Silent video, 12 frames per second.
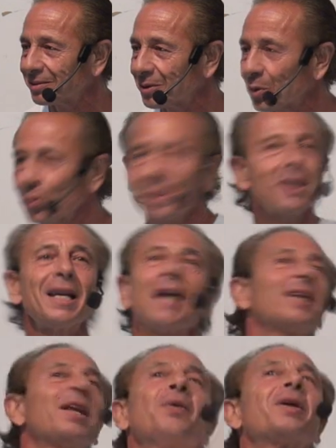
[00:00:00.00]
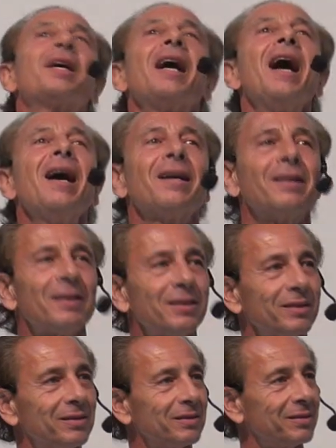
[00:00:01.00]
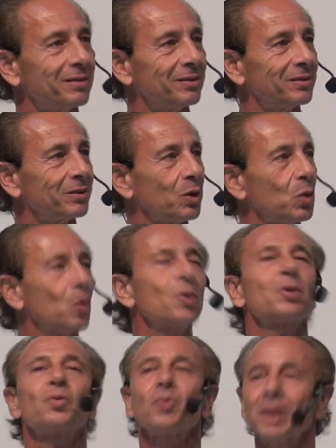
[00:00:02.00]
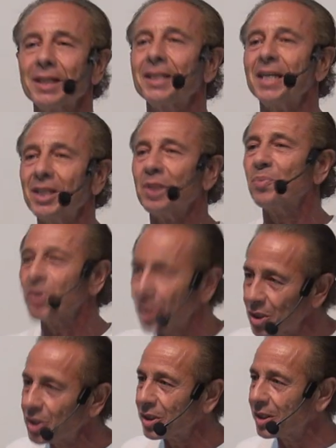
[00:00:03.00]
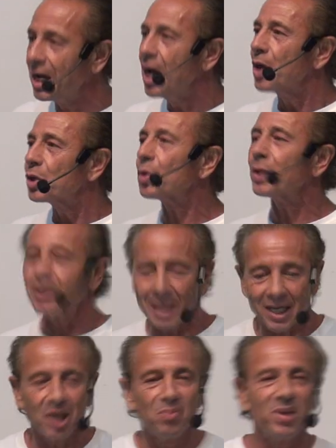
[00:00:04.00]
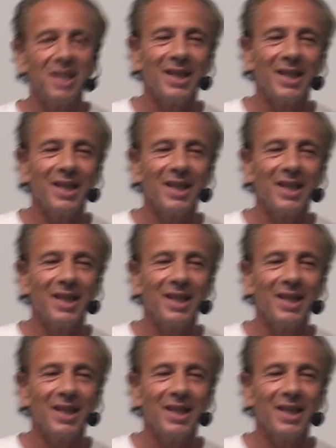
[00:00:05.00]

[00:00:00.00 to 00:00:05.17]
They're really not allowing God the Lord really take the position so that they could be